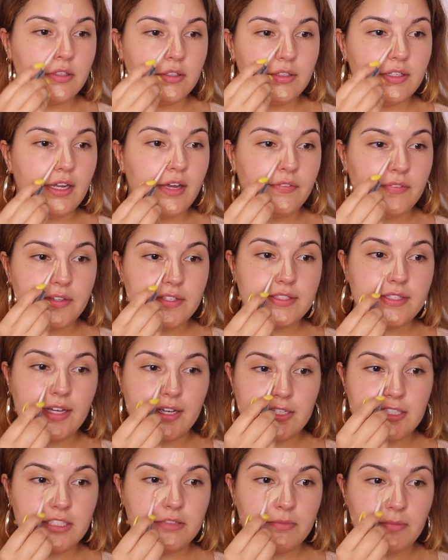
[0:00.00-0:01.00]
down the
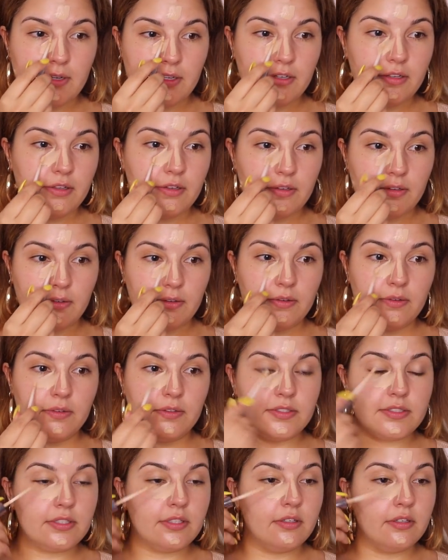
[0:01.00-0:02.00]
sides of my
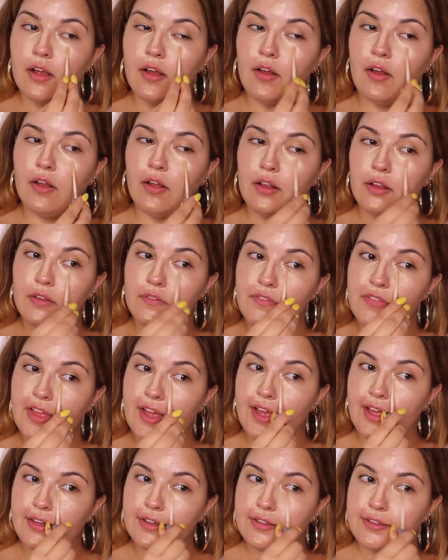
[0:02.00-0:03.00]
nose, all of
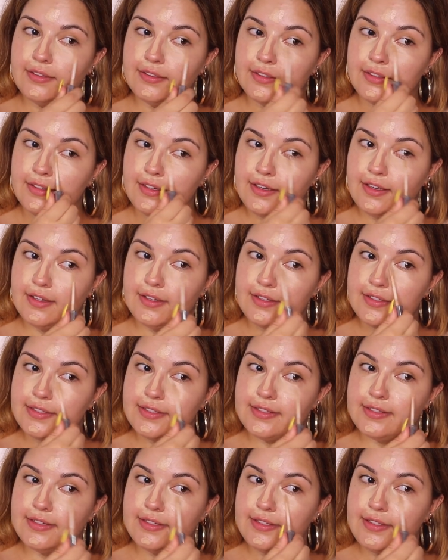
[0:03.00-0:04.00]
that good
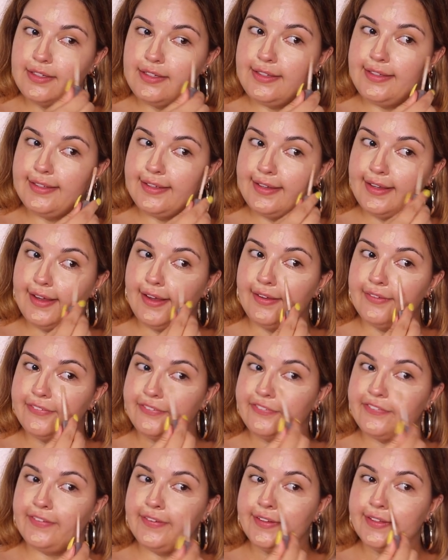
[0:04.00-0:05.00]
stuff.
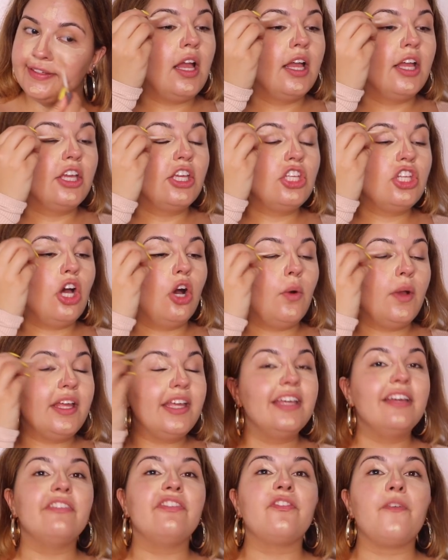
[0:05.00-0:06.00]
You know,
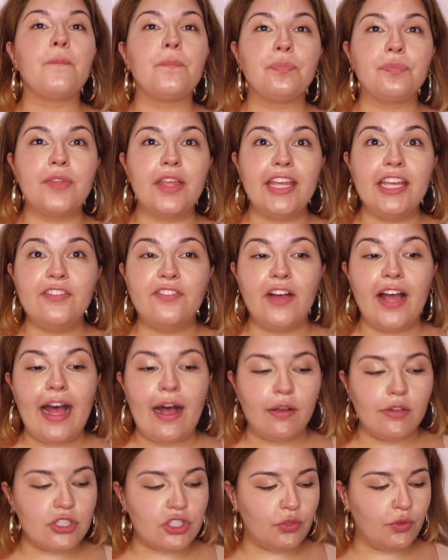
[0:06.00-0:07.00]
if a
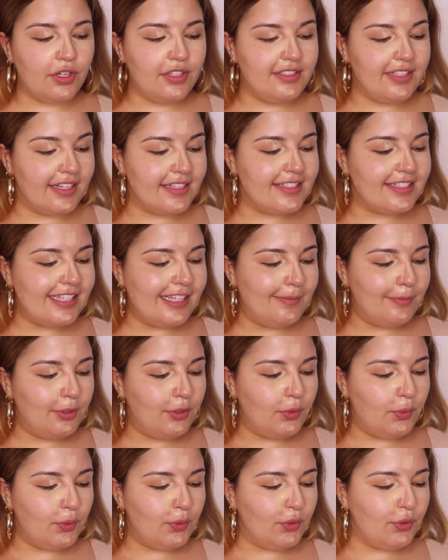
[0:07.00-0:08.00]
house tour does seem
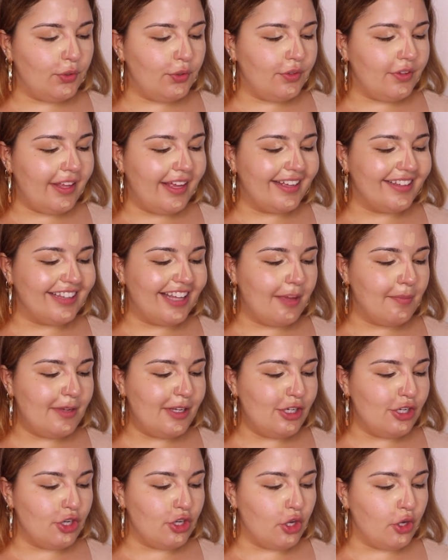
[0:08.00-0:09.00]
cool, like let
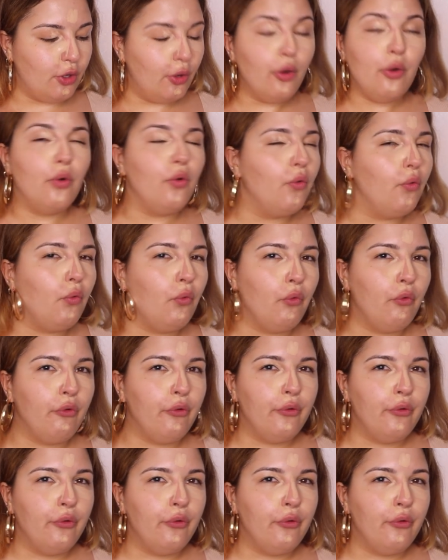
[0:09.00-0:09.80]
me know,